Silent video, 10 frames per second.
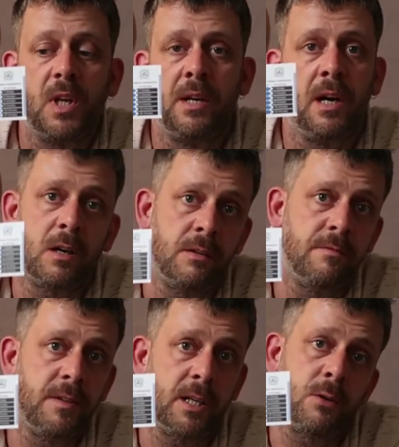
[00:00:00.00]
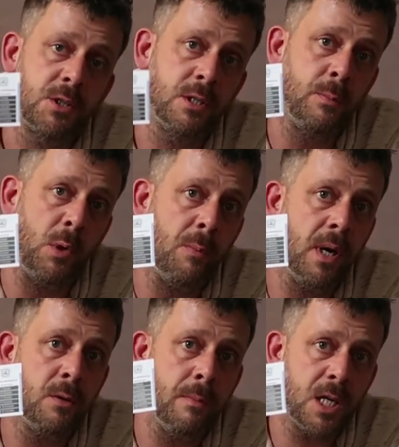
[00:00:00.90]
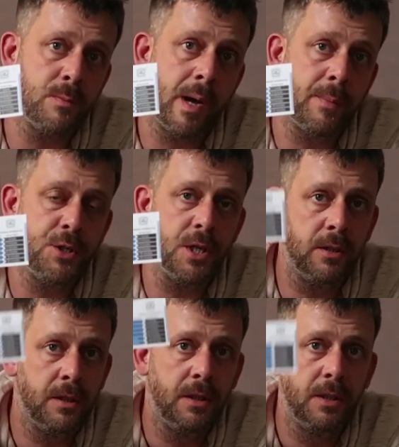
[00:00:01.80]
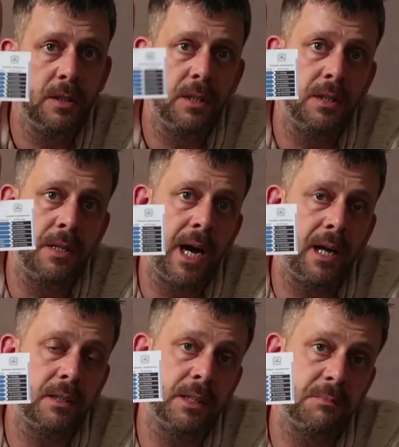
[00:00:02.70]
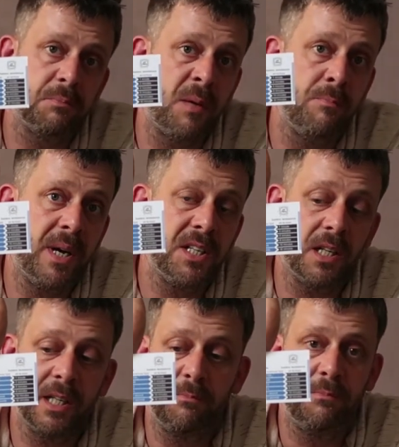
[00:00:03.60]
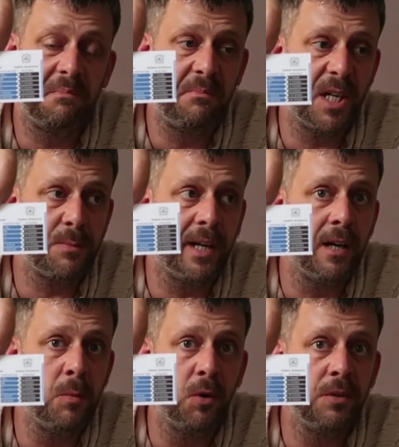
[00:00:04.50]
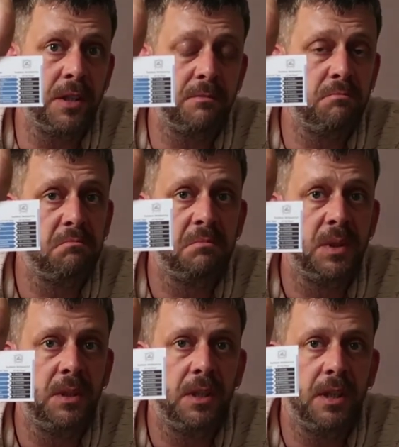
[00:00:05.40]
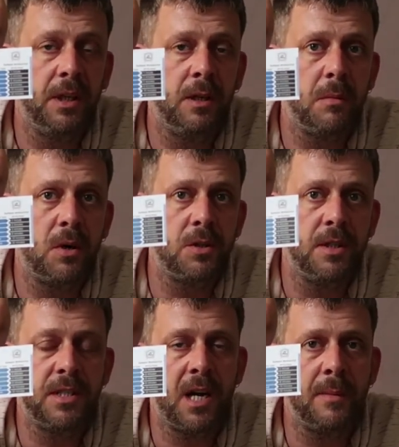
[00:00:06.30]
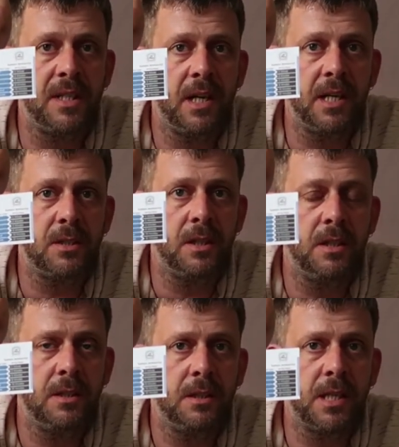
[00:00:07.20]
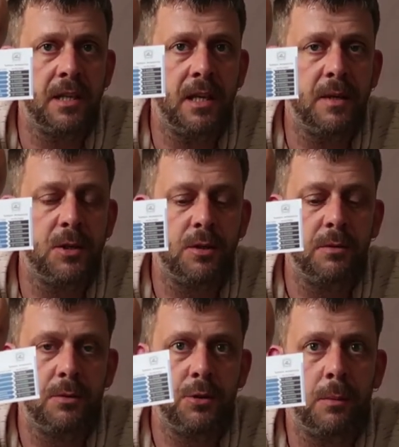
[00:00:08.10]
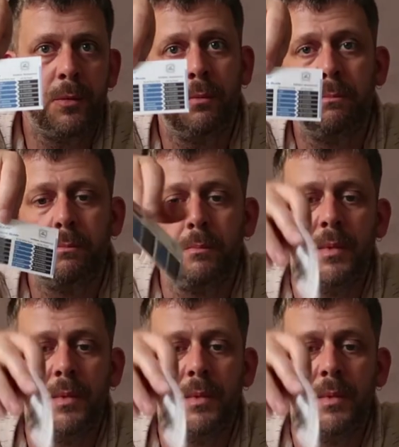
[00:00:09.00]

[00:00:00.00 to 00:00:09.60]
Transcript: And now I can flick across into bulb mode, match my aperture, down, and basically press my go button and, you know, monitor the time it takes to take the image. Job done.